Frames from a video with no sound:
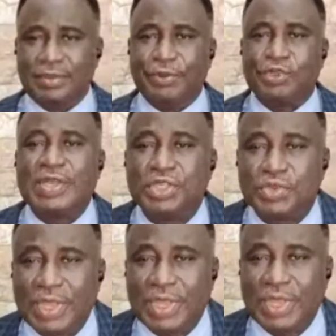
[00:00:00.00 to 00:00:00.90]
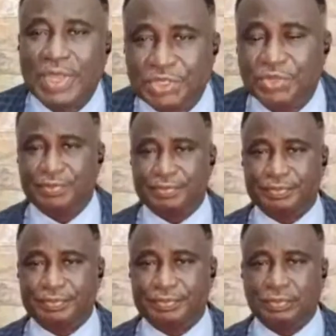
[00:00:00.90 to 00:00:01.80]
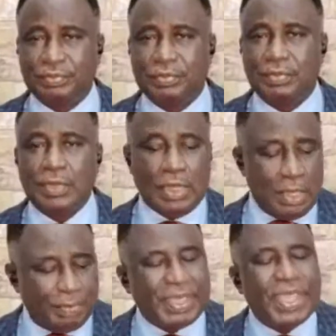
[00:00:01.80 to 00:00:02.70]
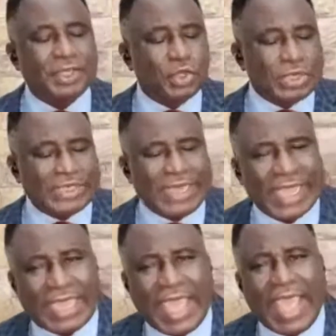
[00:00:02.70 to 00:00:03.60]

for 2022? Begin to take